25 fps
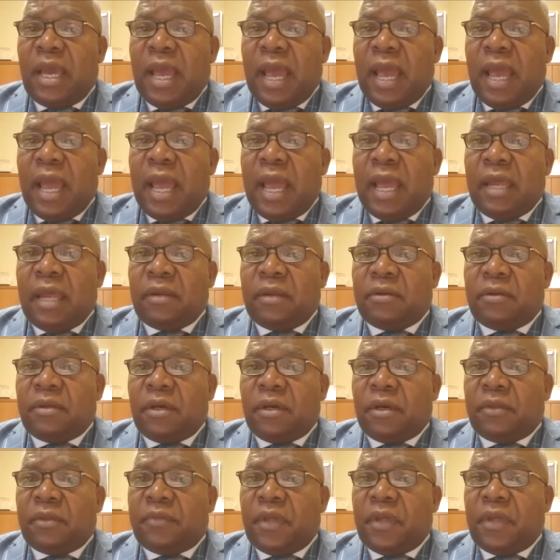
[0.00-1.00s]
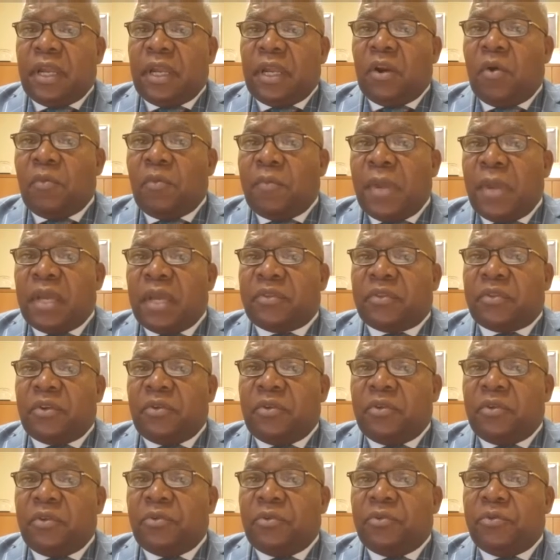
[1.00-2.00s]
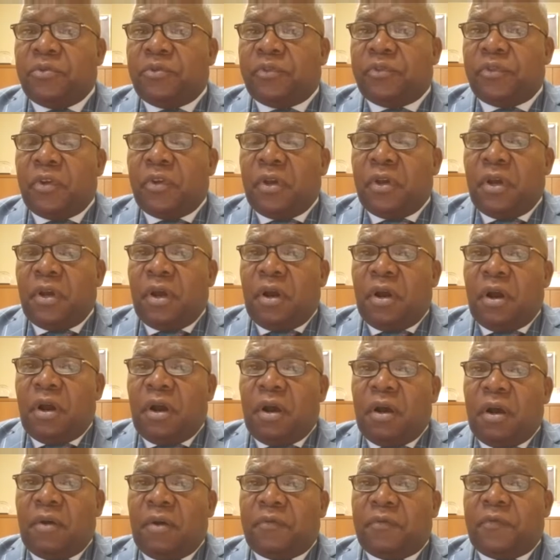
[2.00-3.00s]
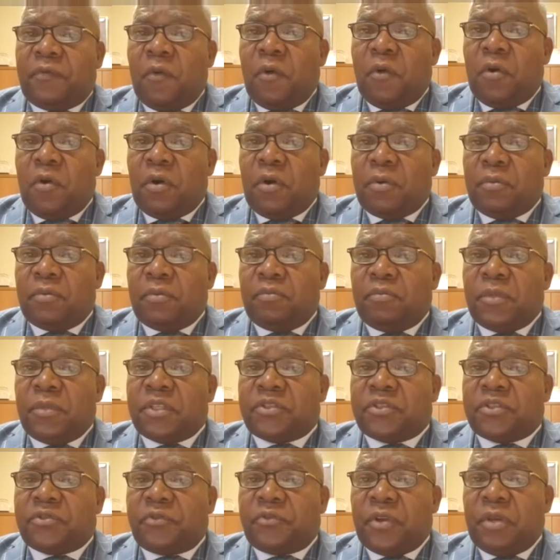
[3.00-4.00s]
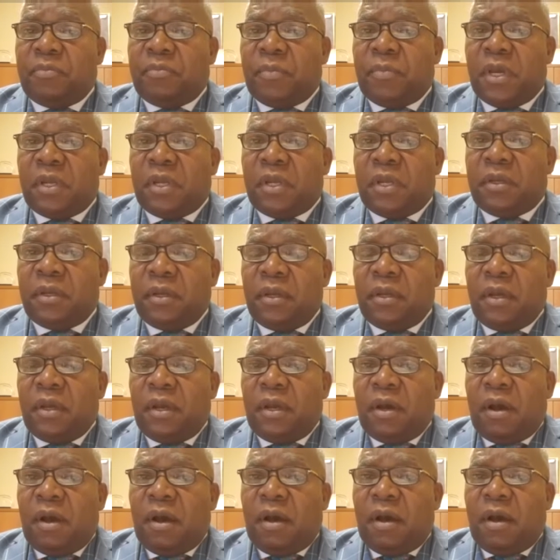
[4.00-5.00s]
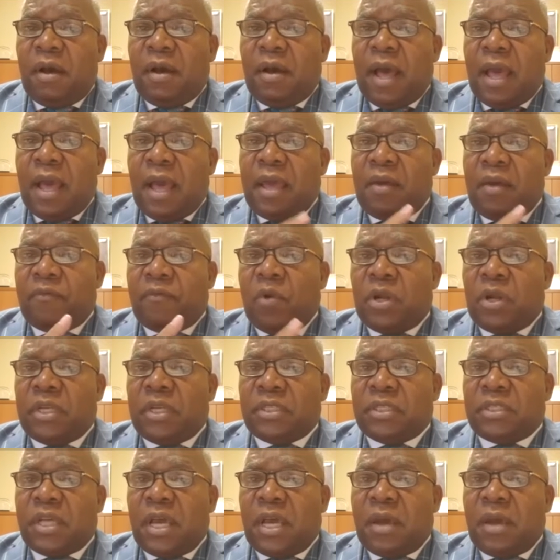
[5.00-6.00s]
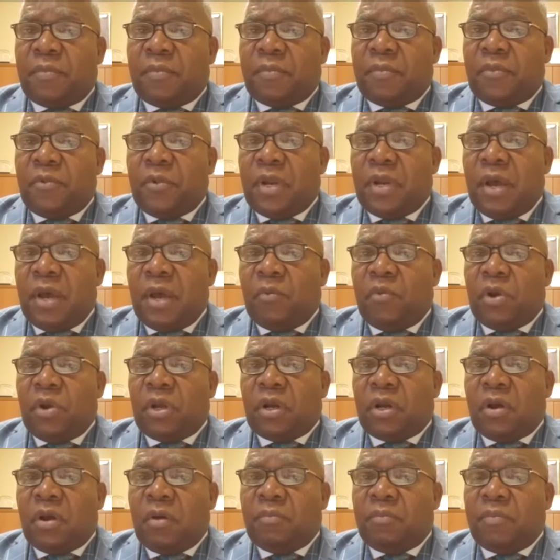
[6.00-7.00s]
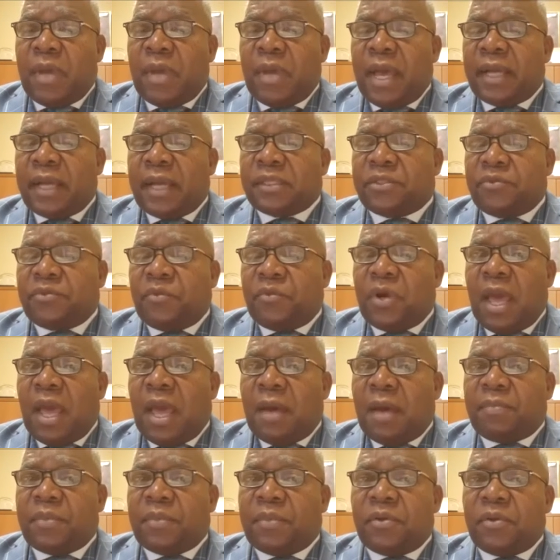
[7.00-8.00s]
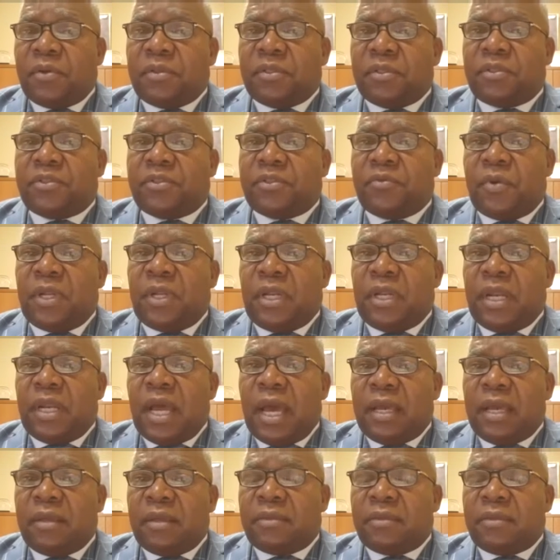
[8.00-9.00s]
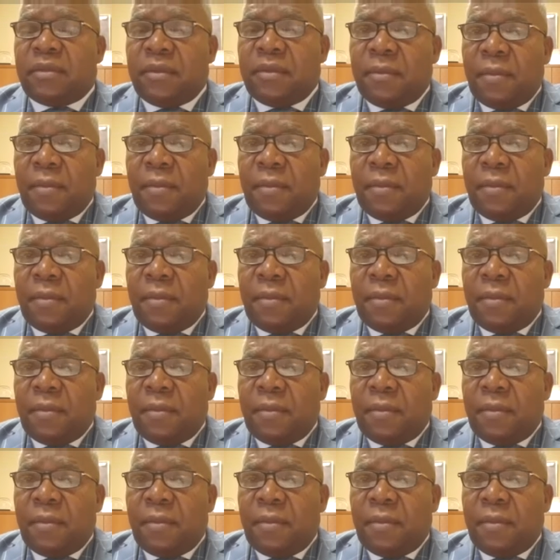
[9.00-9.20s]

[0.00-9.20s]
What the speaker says: And they don't make the news for mistreatment. I have one example, and I want to come back to what happened on the 29th.